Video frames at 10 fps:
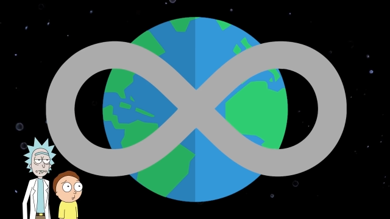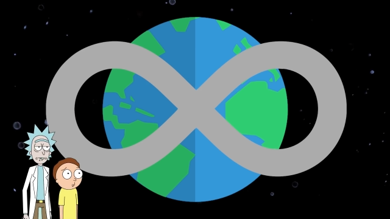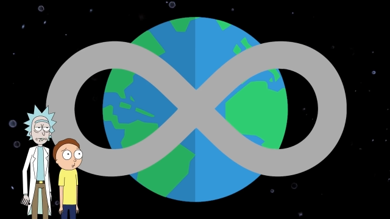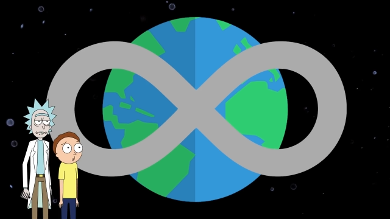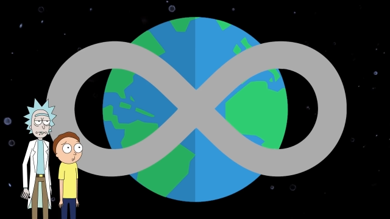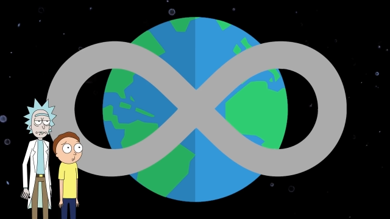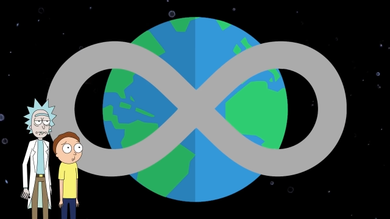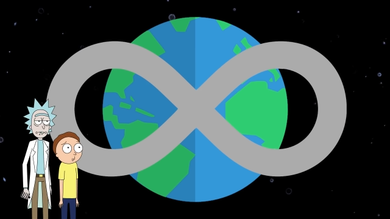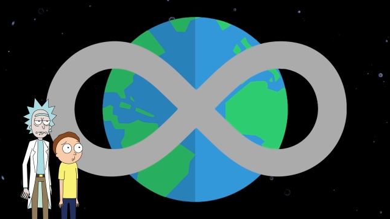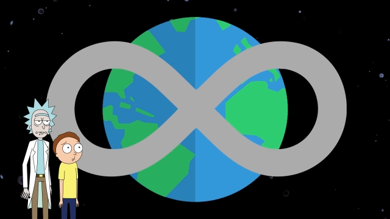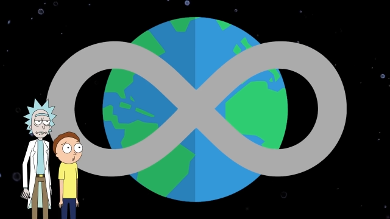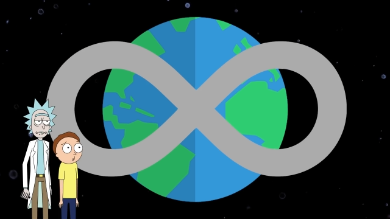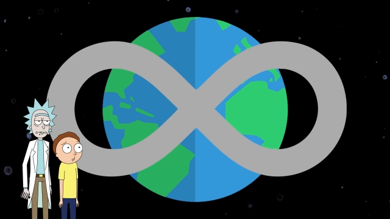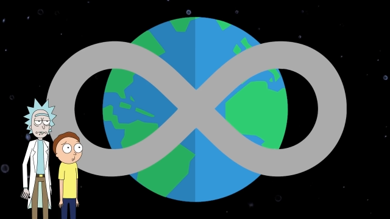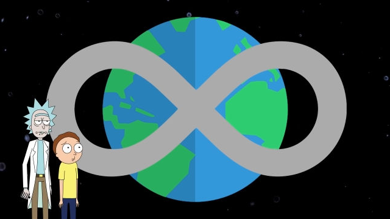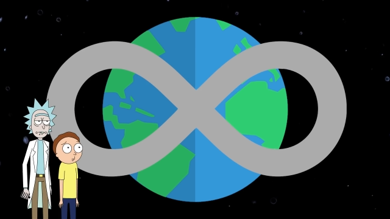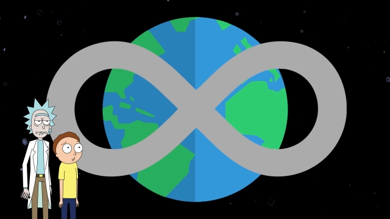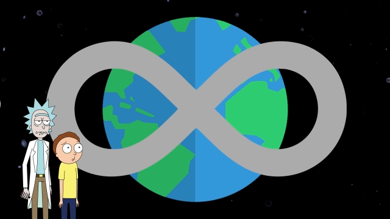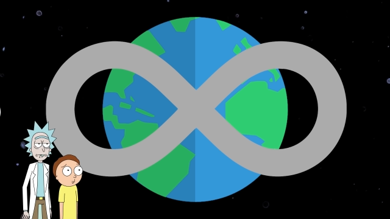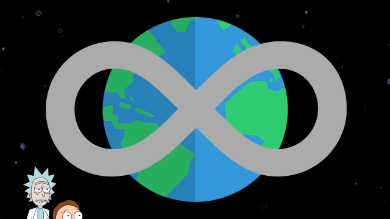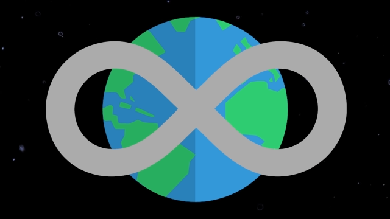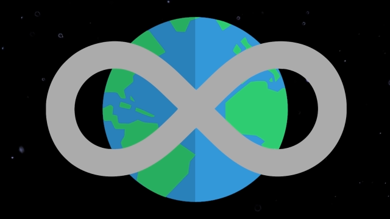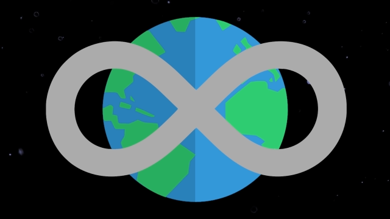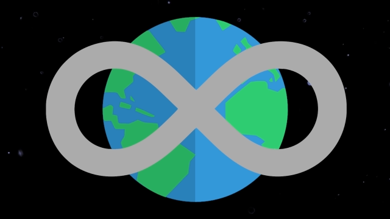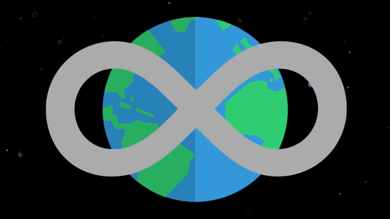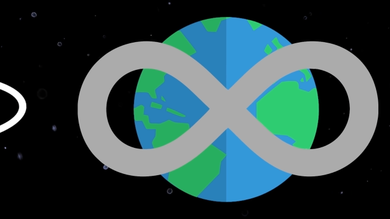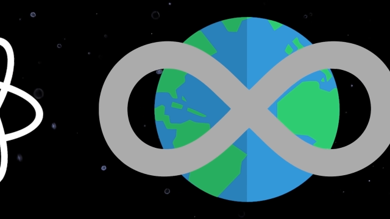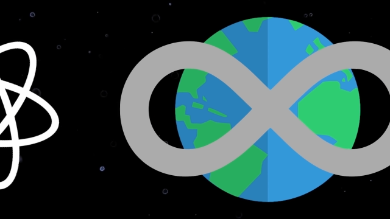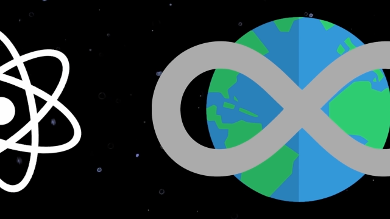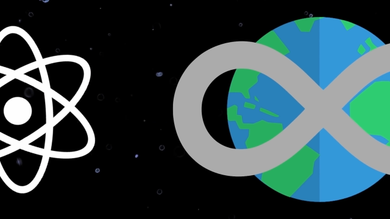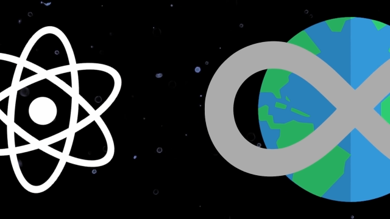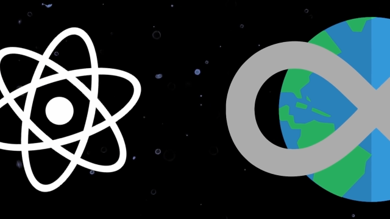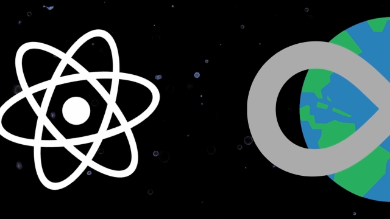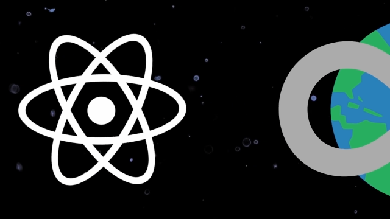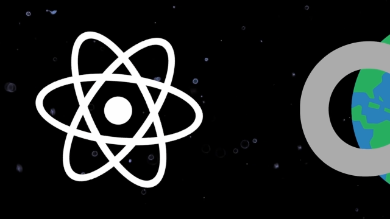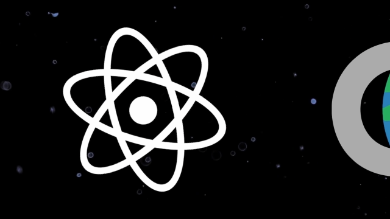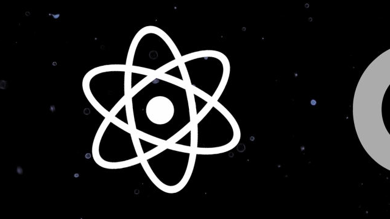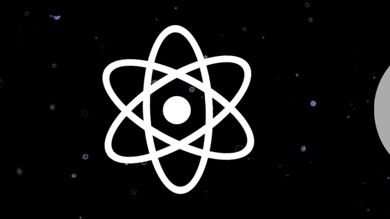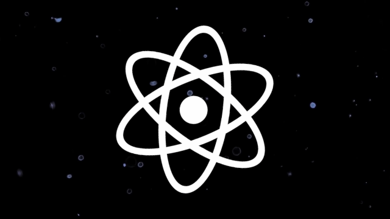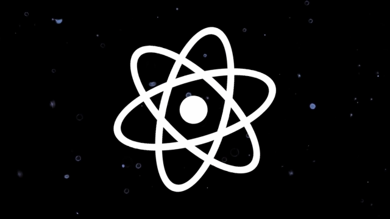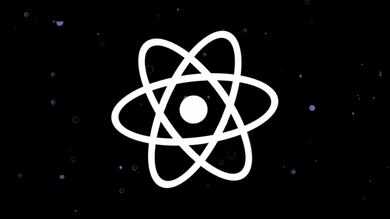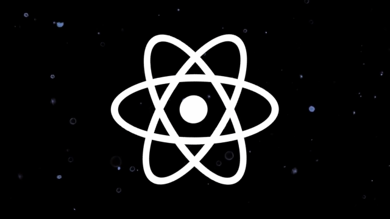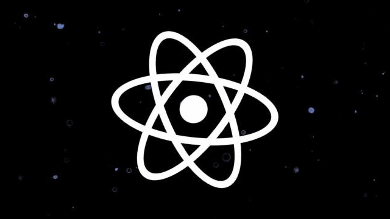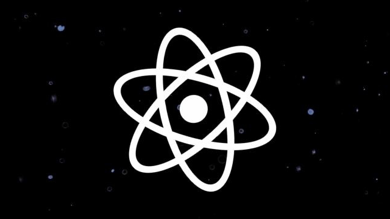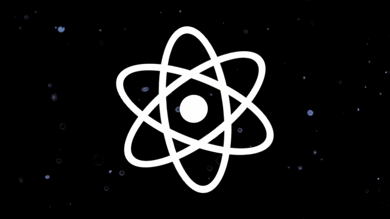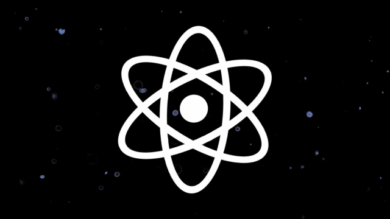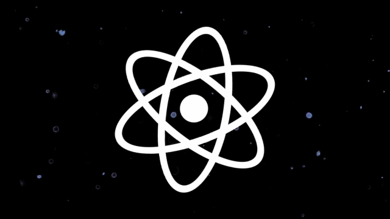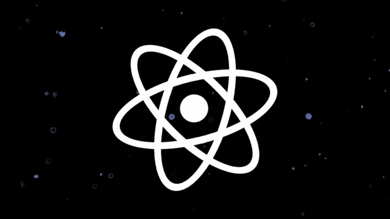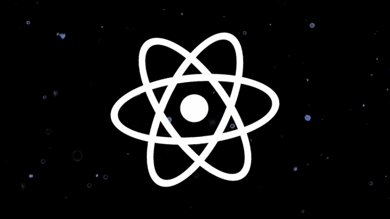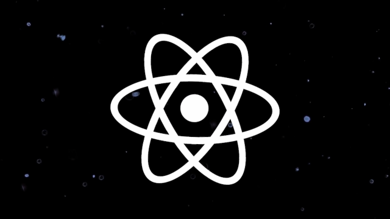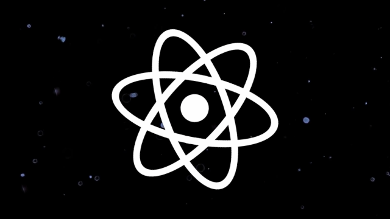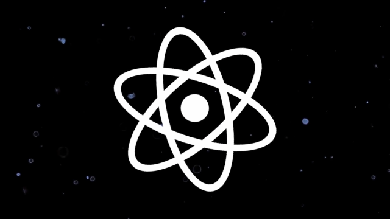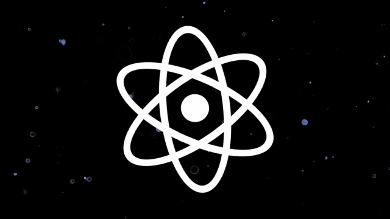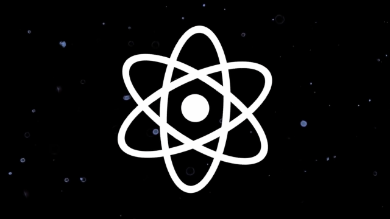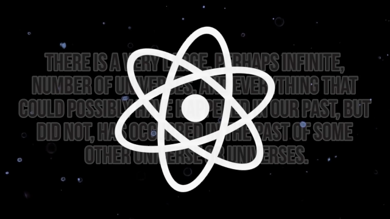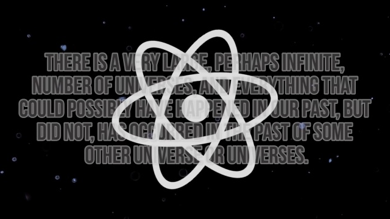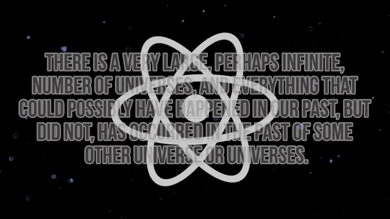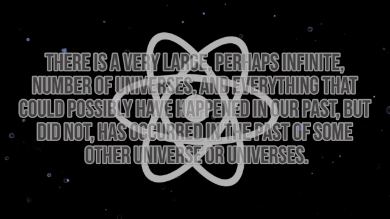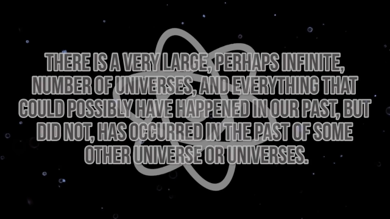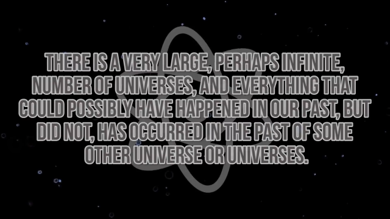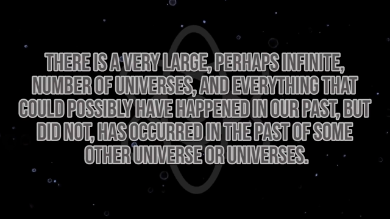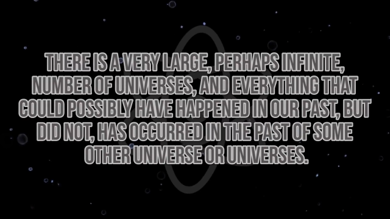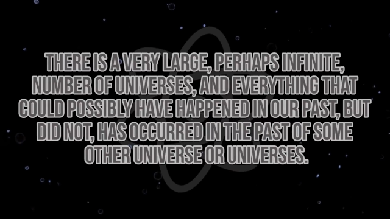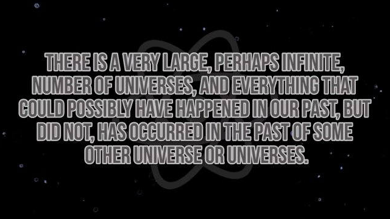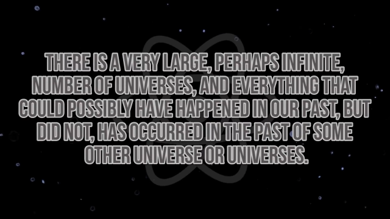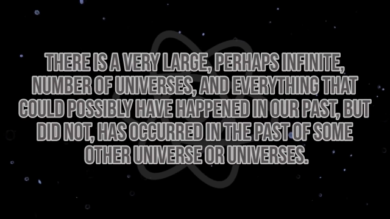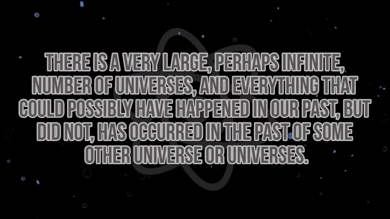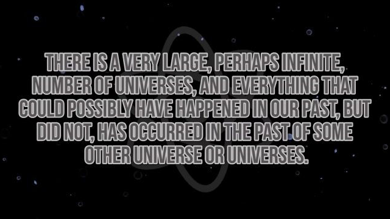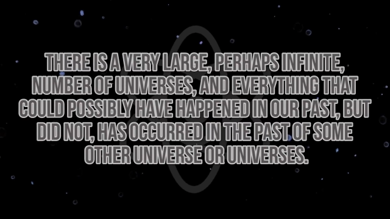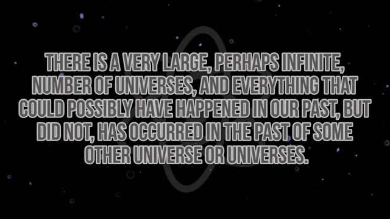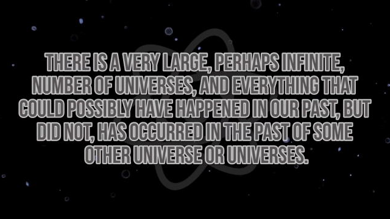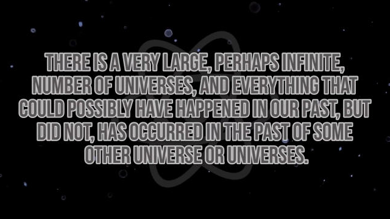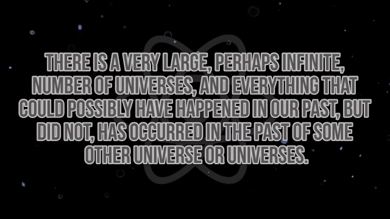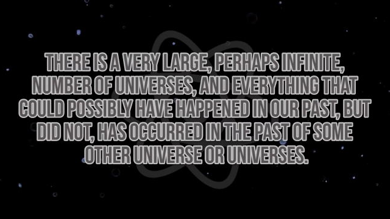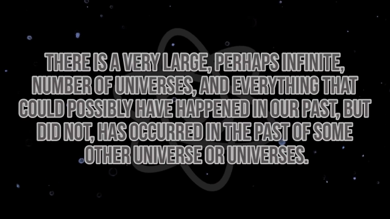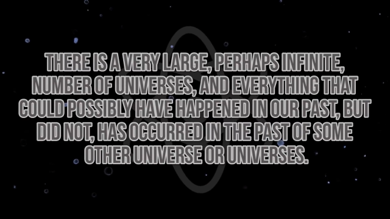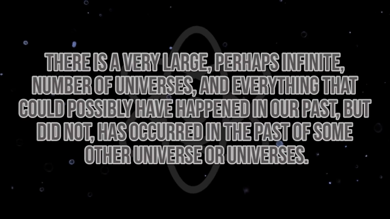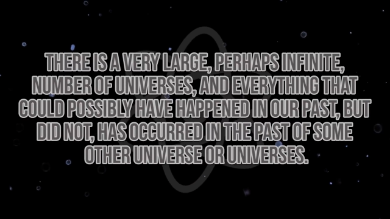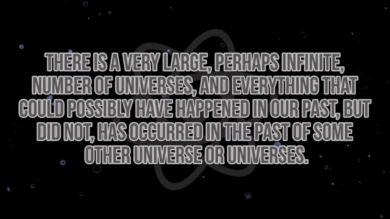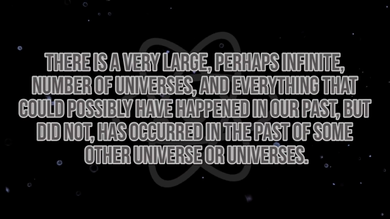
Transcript: (no speaker visible)